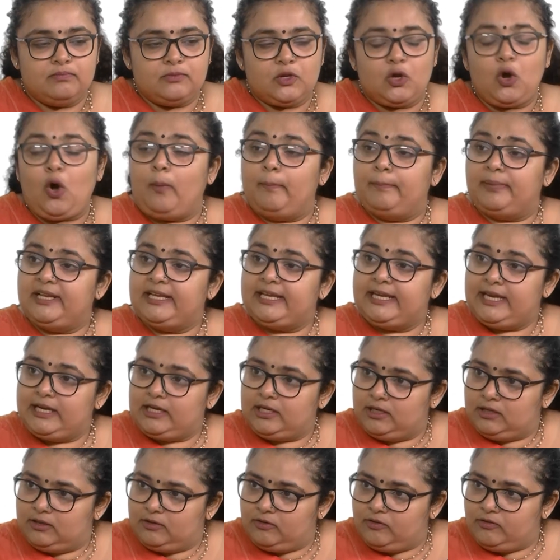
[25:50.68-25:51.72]

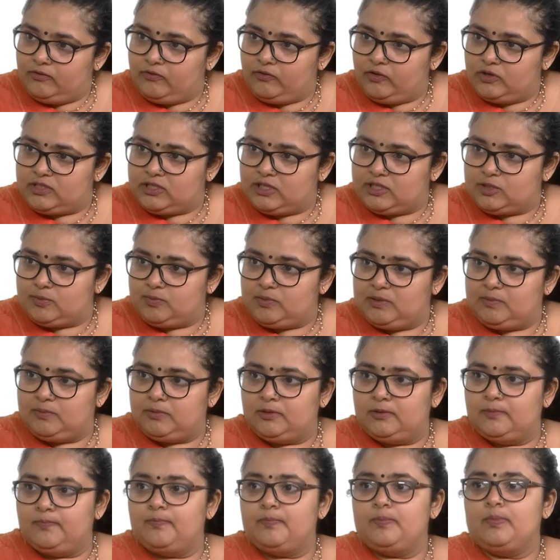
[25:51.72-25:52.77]
complicated for such
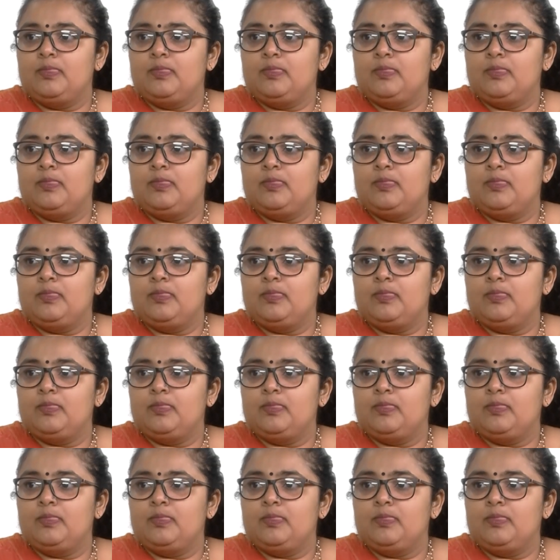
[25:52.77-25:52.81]
people.